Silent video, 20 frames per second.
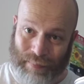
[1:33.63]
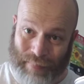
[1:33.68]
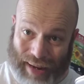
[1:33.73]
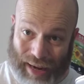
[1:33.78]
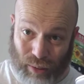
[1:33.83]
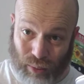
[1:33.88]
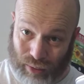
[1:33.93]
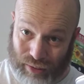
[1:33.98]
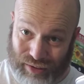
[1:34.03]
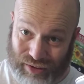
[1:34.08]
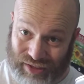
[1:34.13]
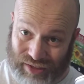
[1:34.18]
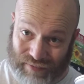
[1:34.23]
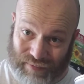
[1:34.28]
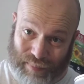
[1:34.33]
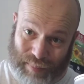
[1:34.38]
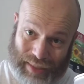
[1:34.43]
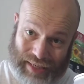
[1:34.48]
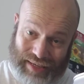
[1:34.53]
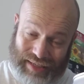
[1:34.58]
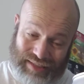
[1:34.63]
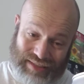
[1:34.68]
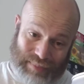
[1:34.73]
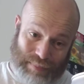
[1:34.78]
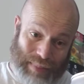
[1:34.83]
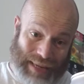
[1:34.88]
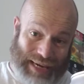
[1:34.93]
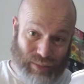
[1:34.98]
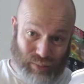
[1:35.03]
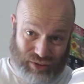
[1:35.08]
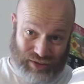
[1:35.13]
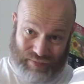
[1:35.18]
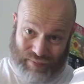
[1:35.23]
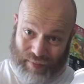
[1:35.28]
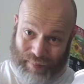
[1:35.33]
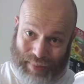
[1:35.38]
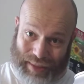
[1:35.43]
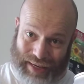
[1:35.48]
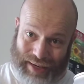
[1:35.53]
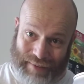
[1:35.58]
belters of beers, bells of
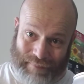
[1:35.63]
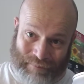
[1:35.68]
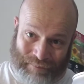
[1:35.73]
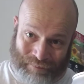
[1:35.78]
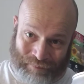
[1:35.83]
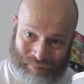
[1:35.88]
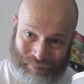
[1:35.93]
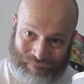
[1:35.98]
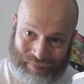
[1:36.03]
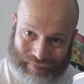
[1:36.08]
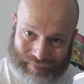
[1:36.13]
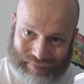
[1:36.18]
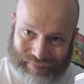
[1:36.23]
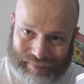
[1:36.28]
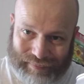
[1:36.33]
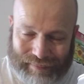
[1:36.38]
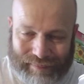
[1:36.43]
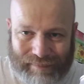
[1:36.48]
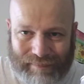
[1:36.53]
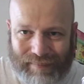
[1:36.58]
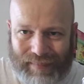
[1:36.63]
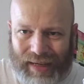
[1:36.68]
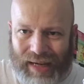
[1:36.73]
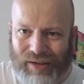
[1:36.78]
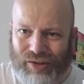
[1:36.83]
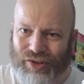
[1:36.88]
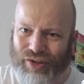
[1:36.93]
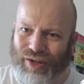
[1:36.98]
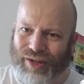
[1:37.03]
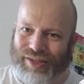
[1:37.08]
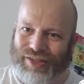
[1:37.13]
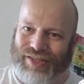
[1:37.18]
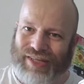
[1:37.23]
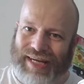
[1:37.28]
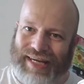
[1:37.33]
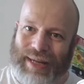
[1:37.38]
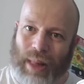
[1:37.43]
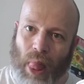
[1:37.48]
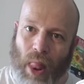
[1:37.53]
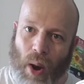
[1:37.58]
a beer, should I
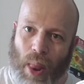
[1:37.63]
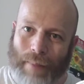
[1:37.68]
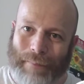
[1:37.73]
say.